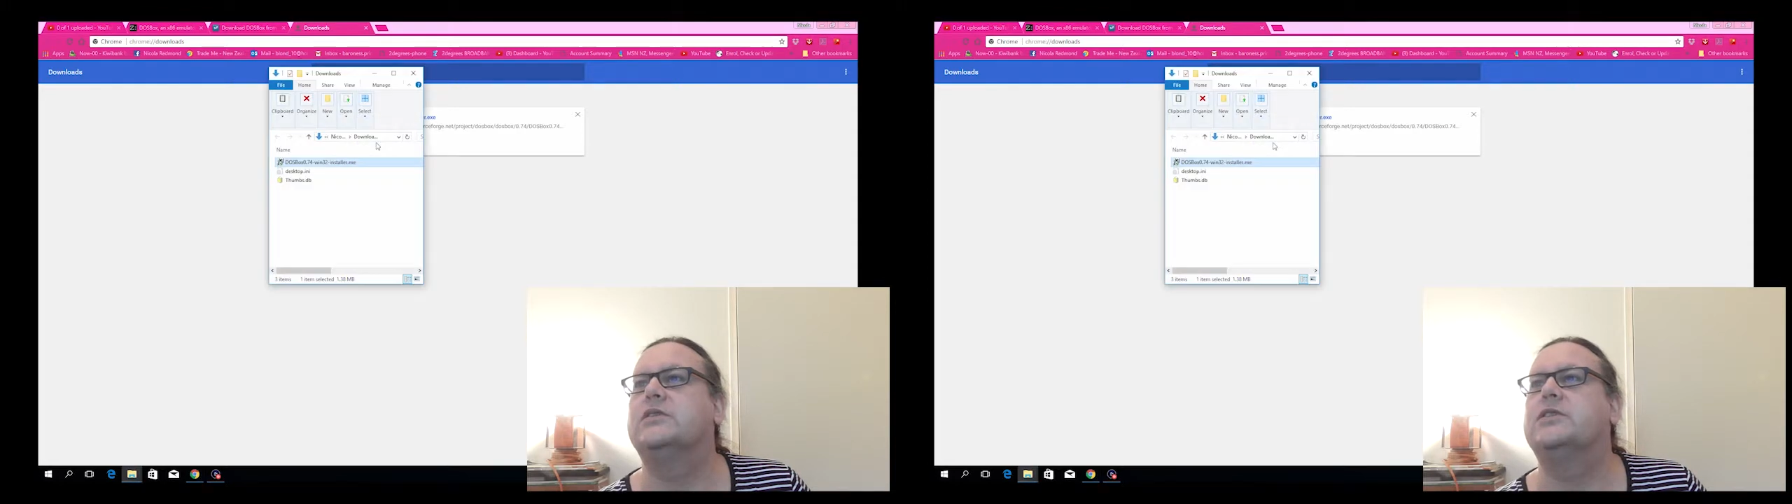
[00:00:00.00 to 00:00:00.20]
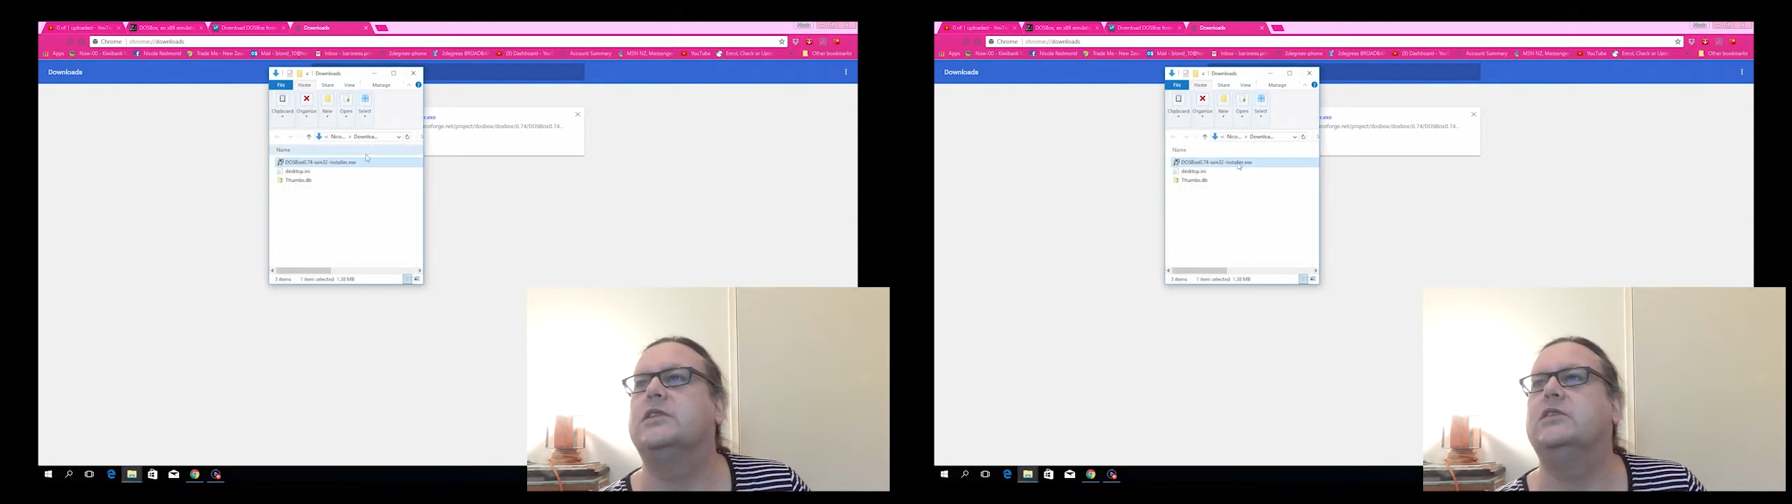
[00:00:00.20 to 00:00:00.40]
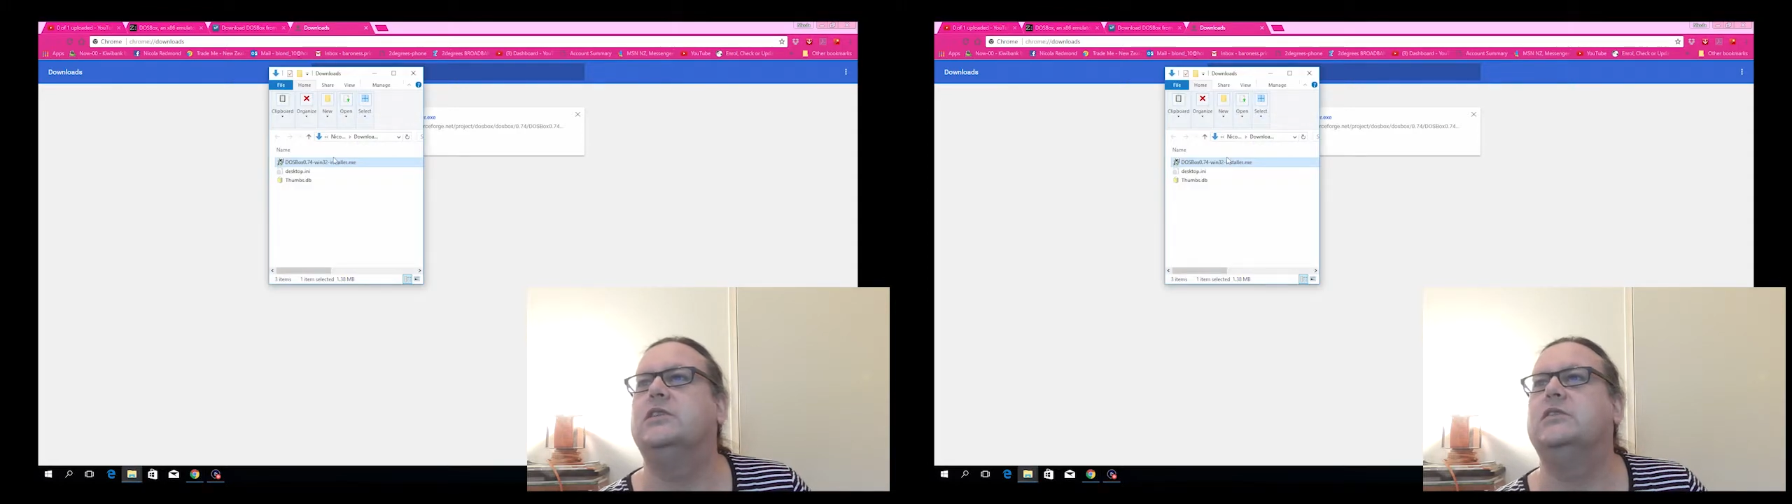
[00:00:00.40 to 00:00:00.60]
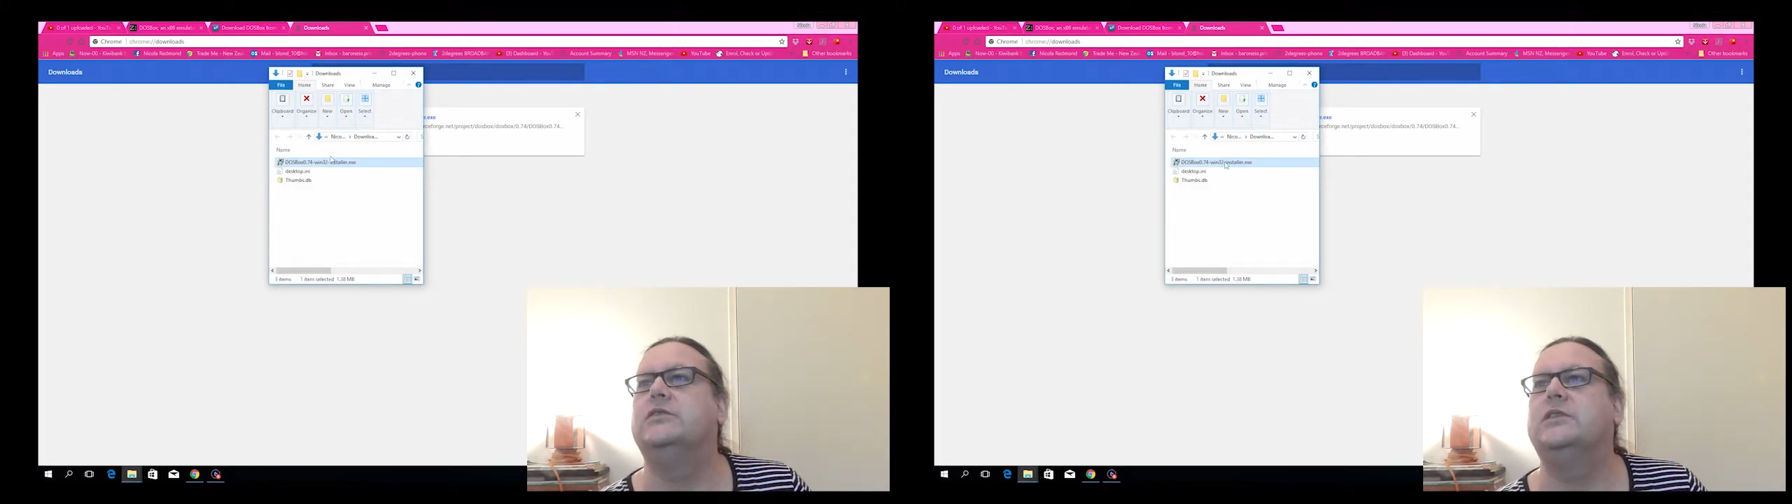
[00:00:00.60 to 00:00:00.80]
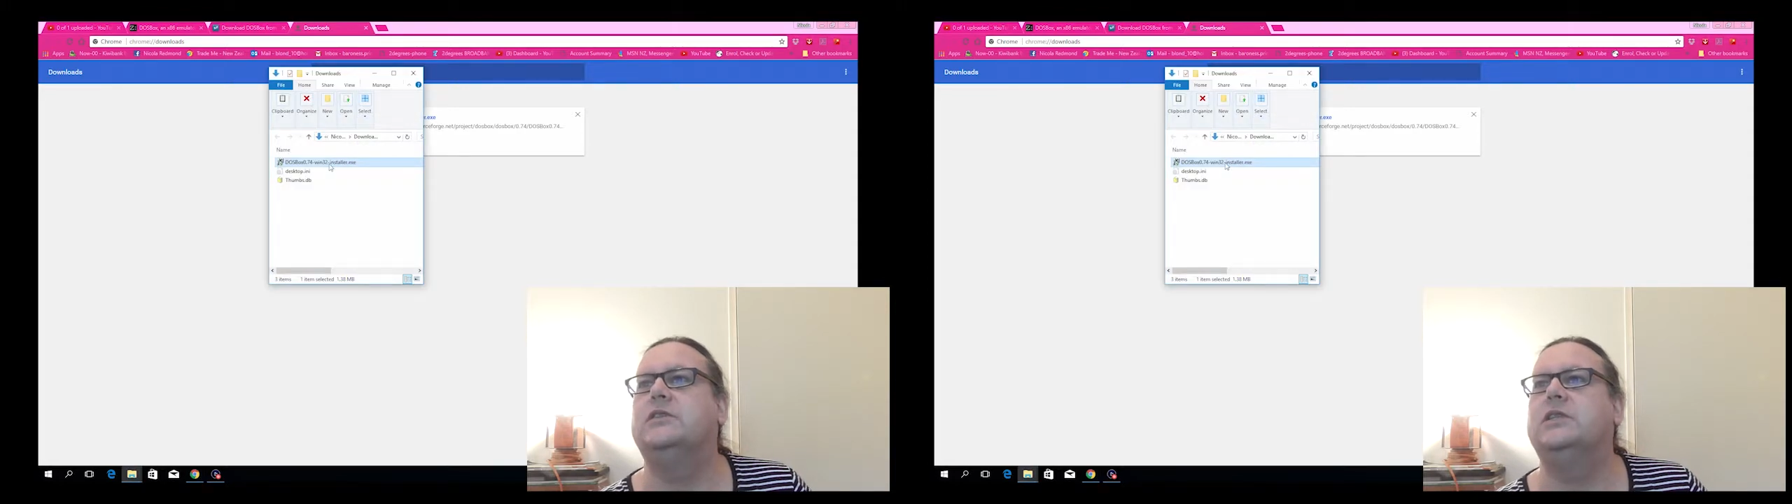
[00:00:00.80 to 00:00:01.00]
show in
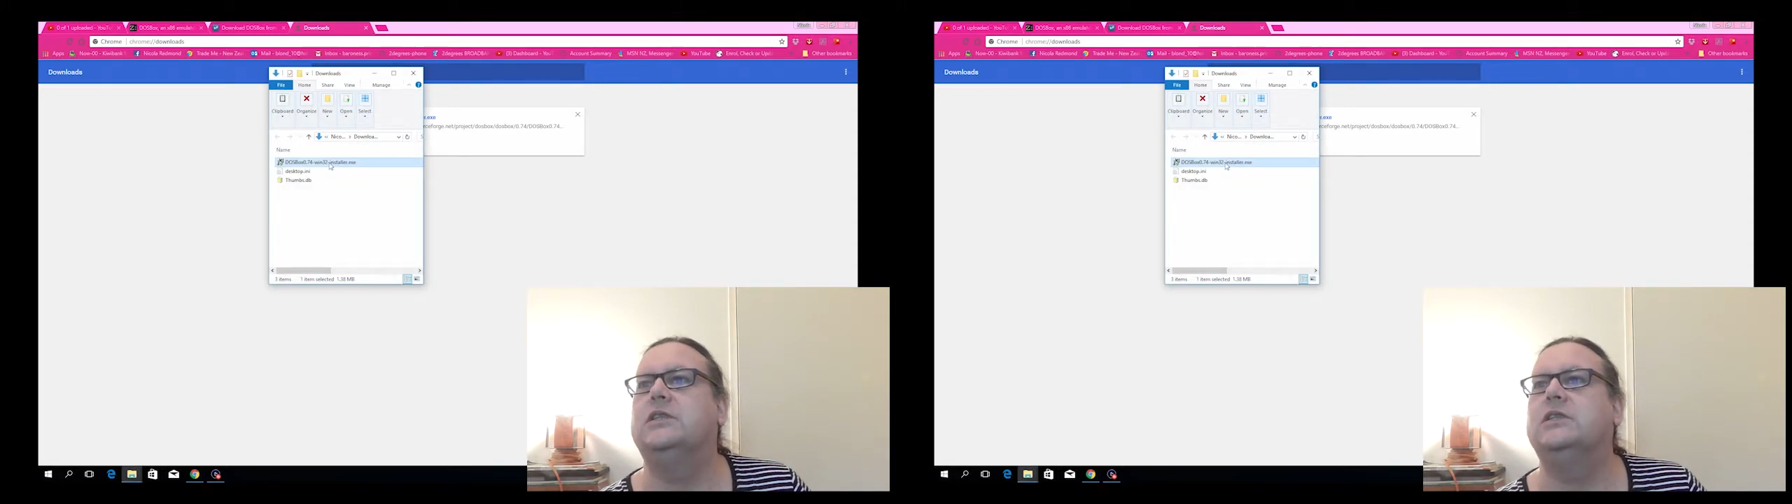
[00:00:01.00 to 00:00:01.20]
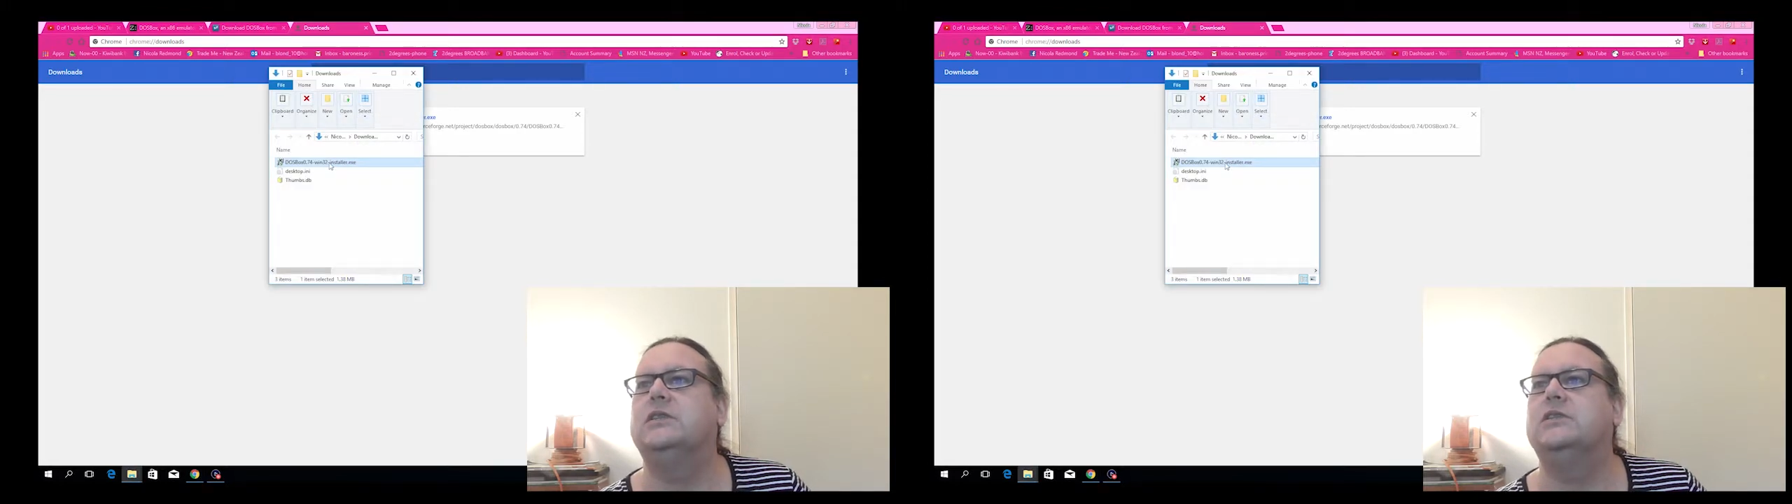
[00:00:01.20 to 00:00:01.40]
folder?